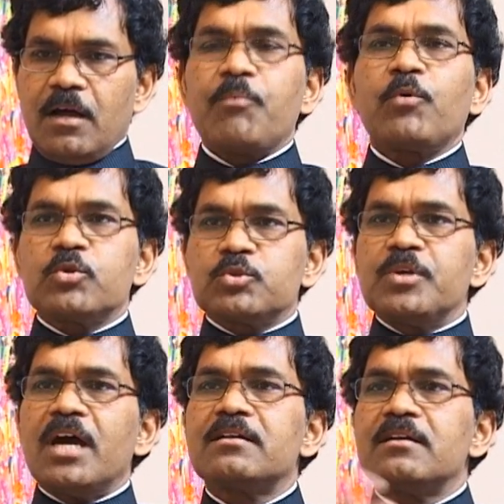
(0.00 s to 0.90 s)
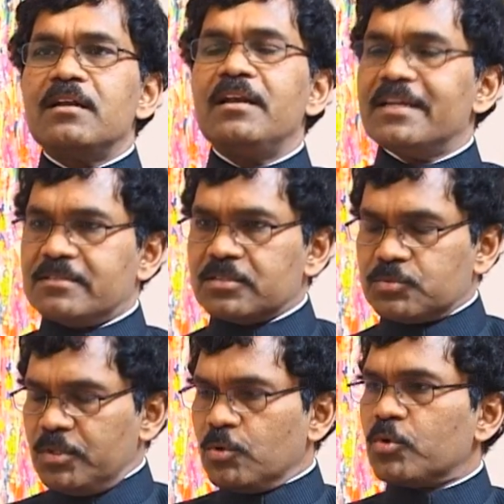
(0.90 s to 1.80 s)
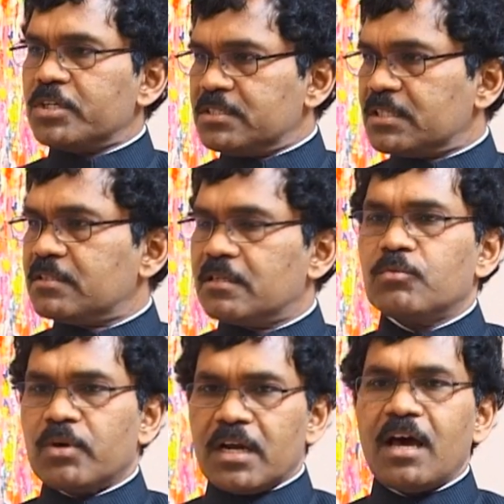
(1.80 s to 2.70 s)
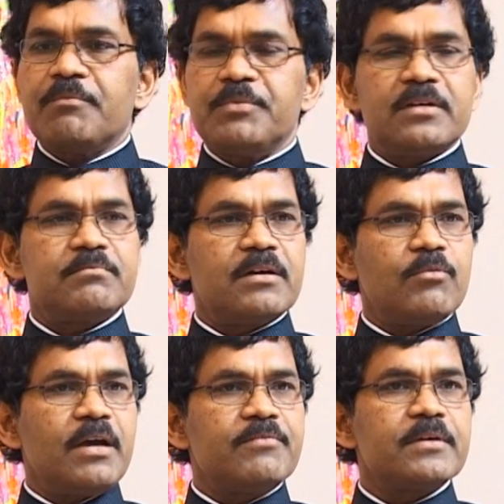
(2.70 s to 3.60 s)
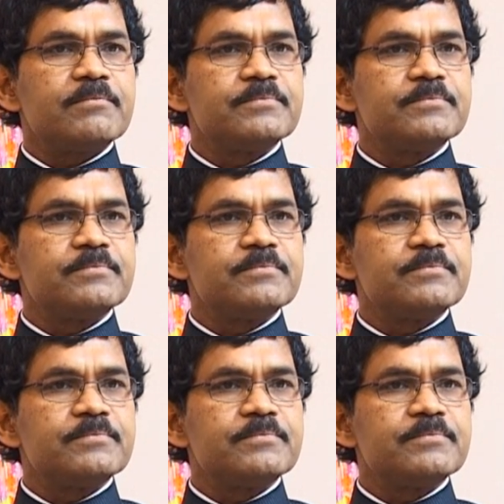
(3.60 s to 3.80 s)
Of course, we had letters we wrote each other 1.5 years, my wife.